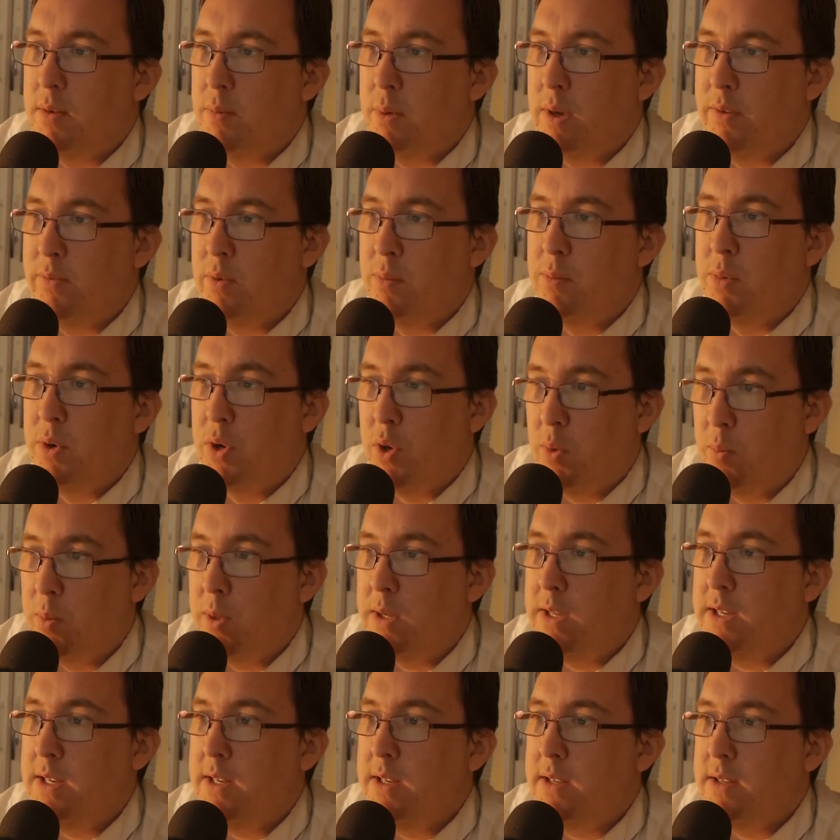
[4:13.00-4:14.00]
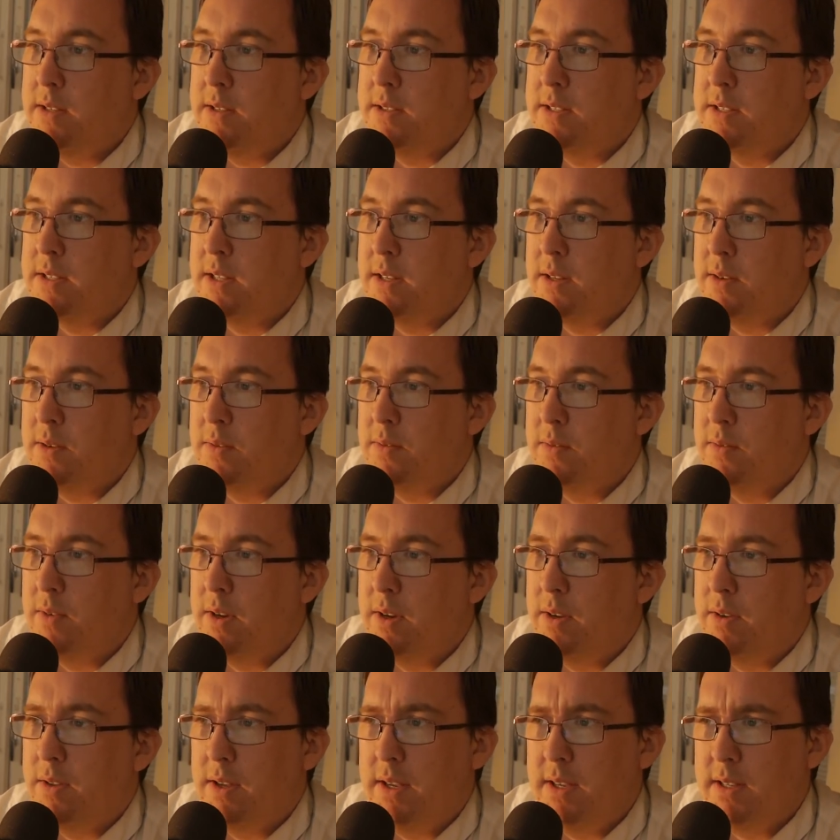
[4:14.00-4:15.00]
we have a monopoly instead of,
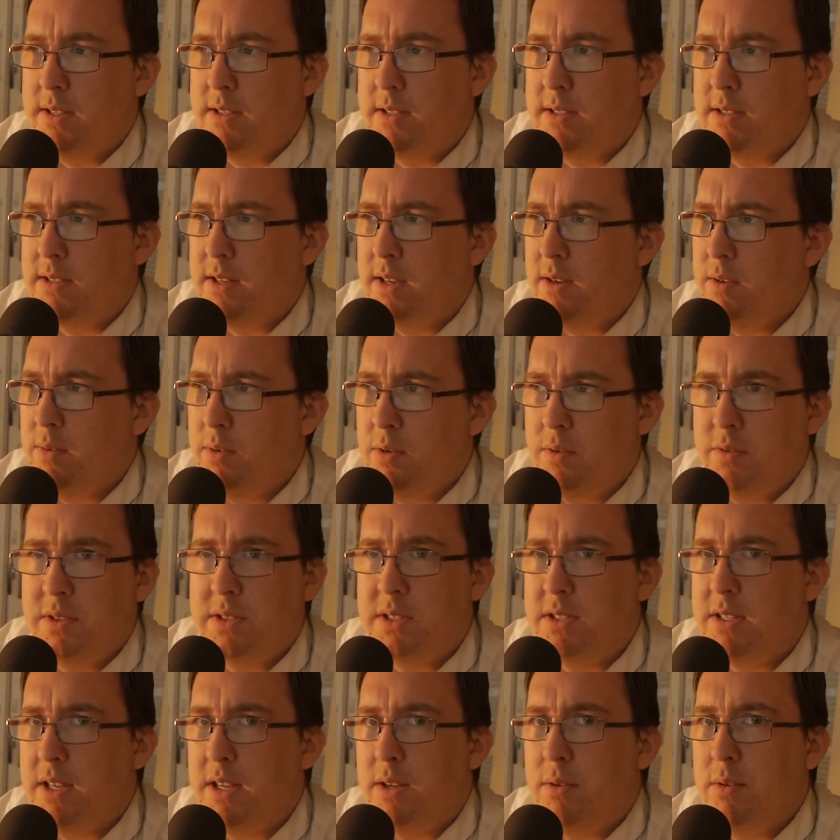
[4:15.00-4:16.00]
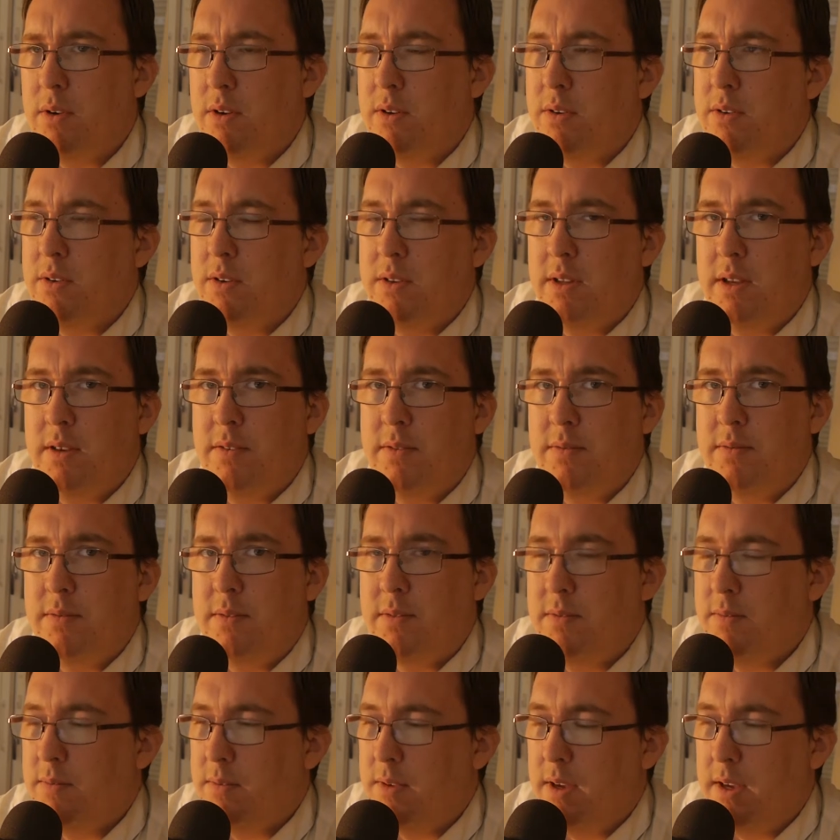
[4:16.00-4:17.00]
I think it's, I don't know if it's state run or not.
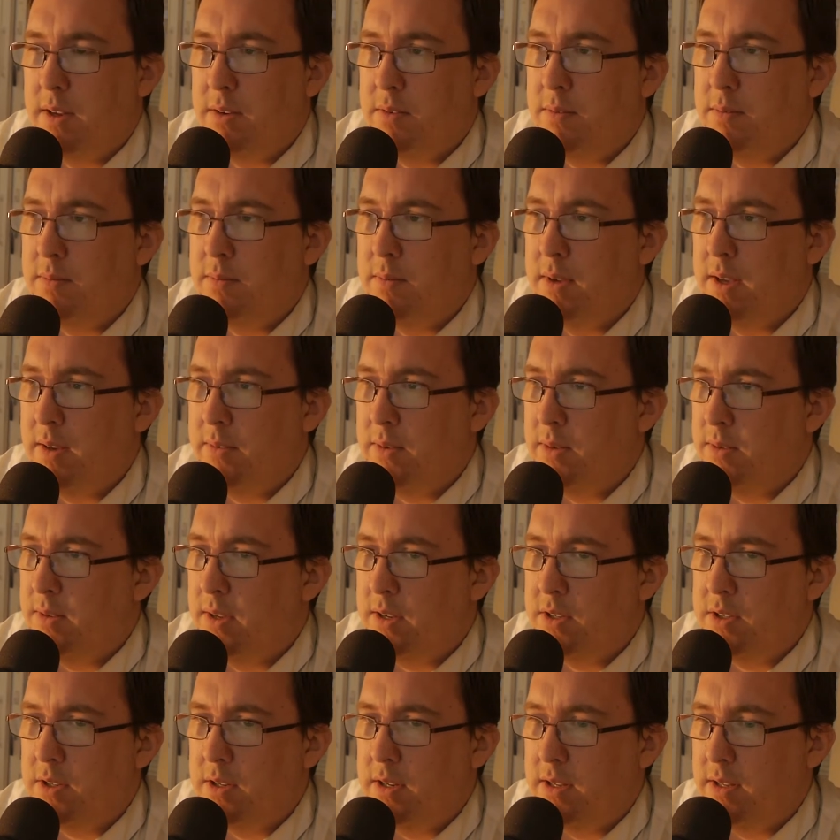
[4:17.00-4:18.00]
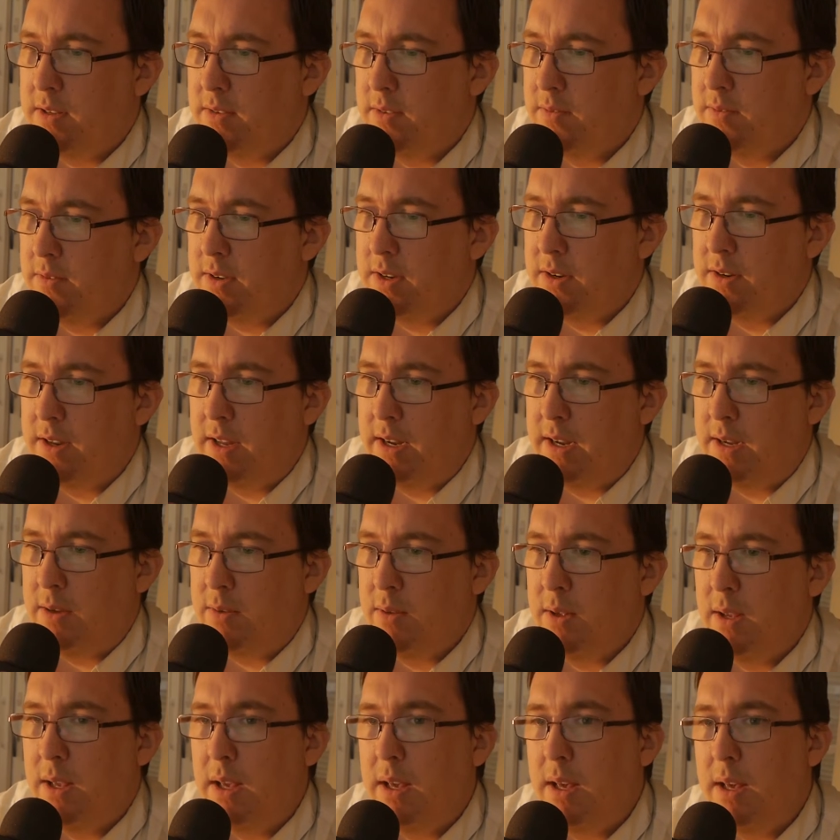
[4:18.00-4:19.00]
I haven't actually figured that
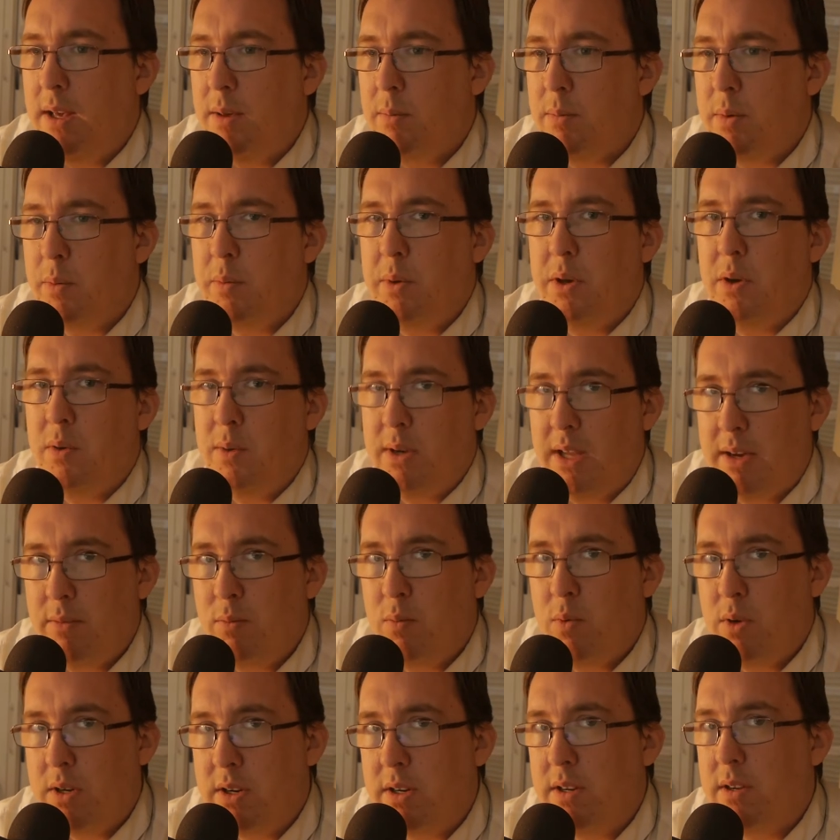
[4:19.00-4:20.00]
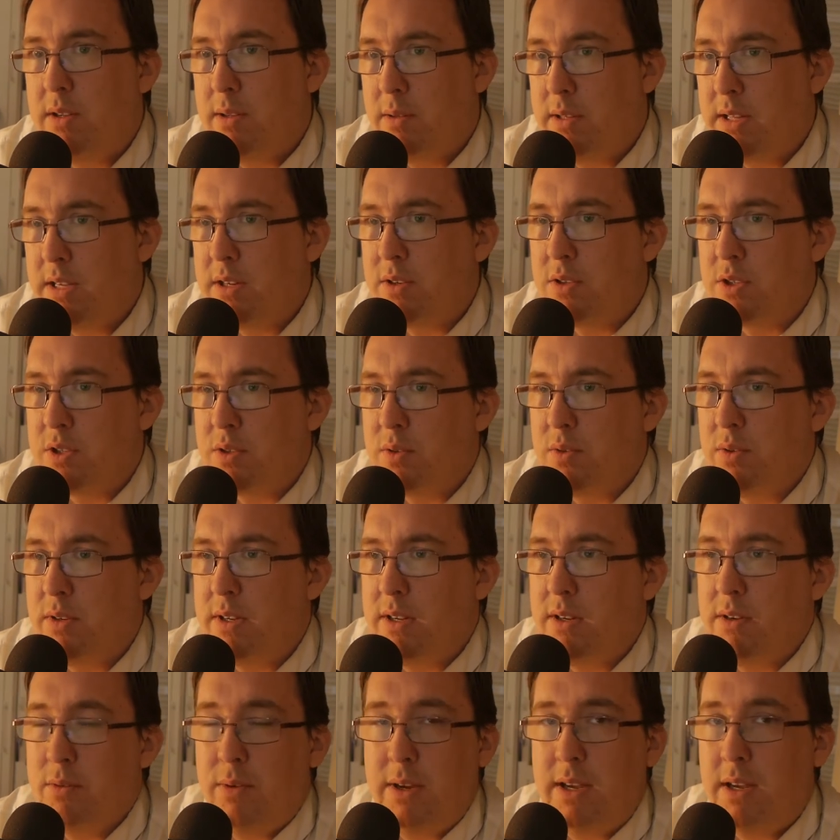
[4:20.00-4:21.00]
out, but we only have one liquor store.
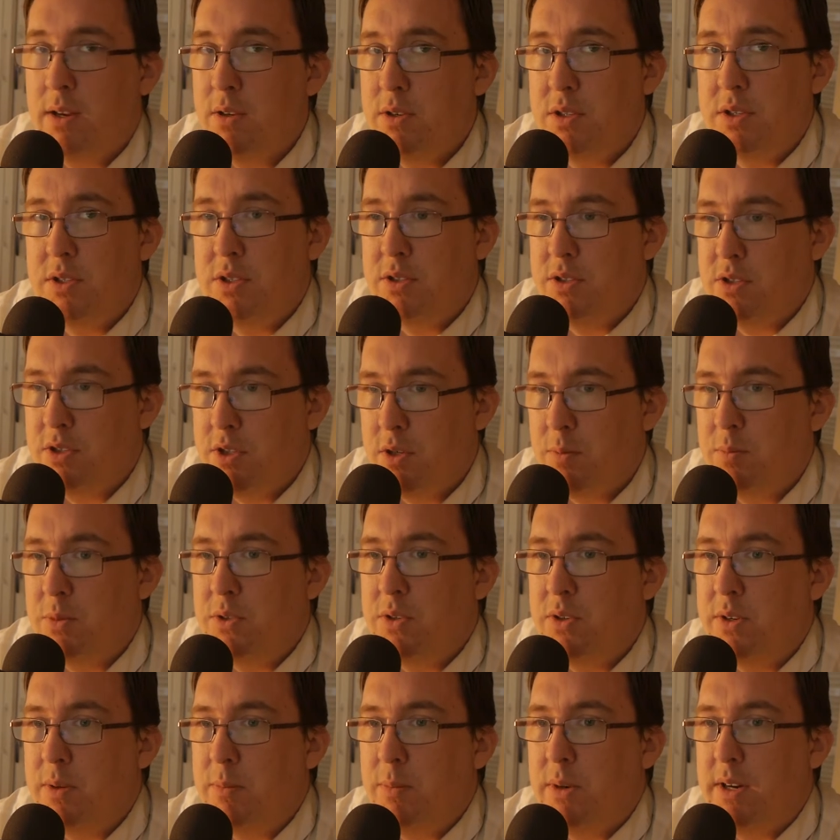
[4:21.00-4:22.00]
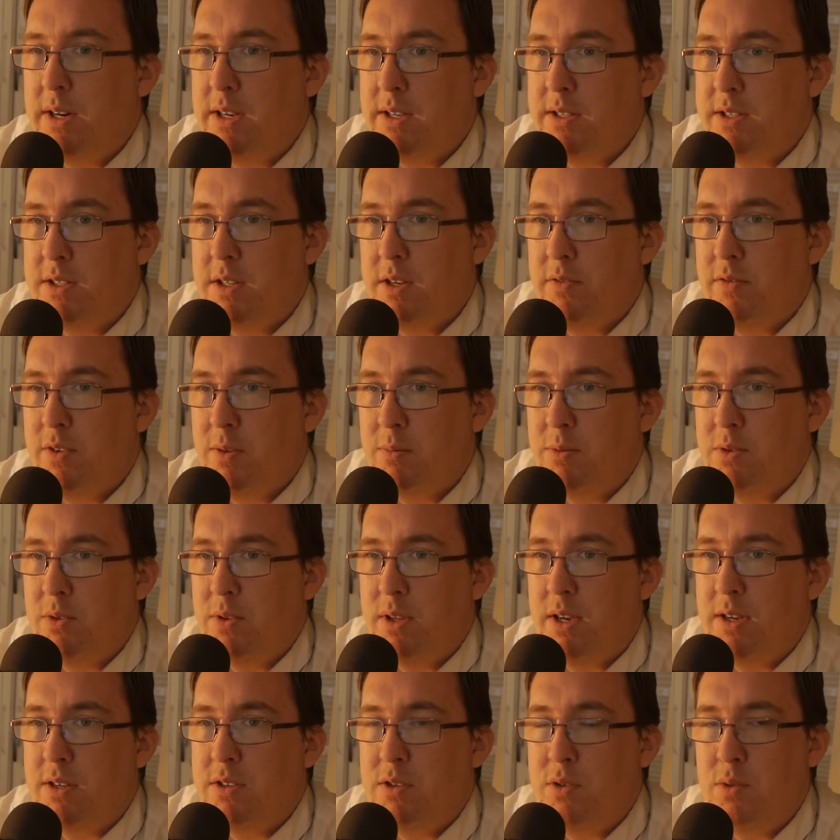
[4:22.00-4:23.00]
In regular shops, you can buy stuff up to
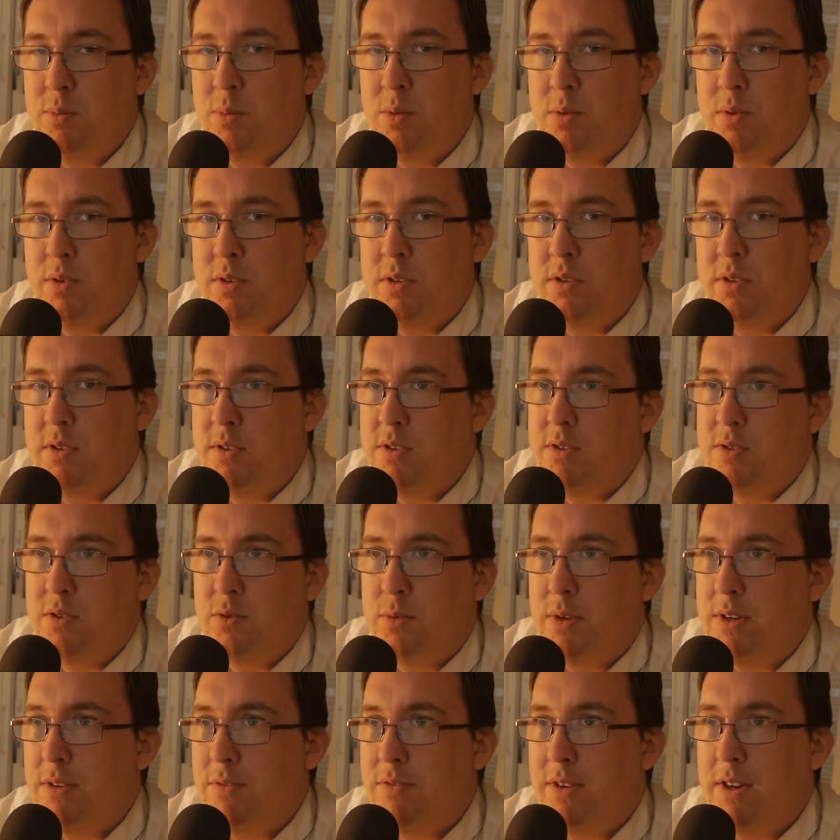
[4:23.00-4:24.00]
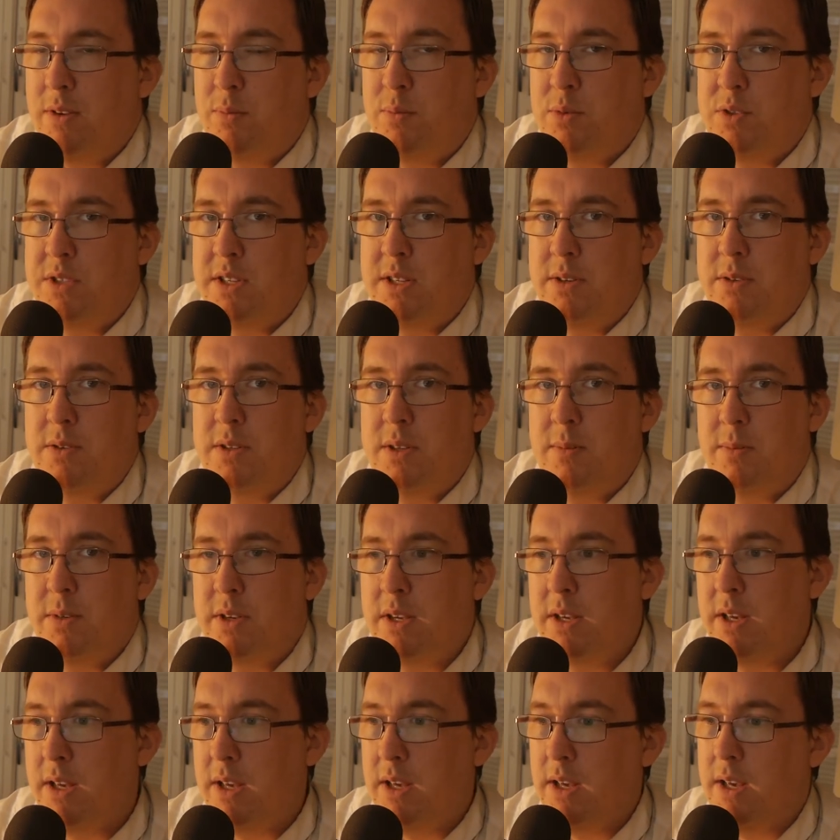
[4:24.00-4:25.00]
like 2.25% or
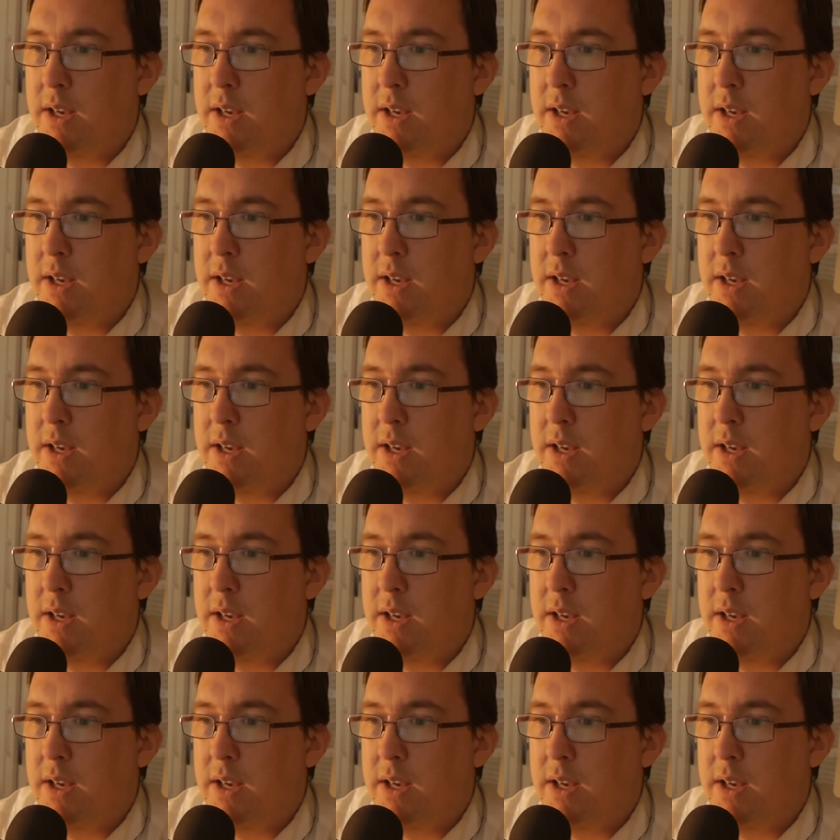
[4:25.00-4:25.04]
something.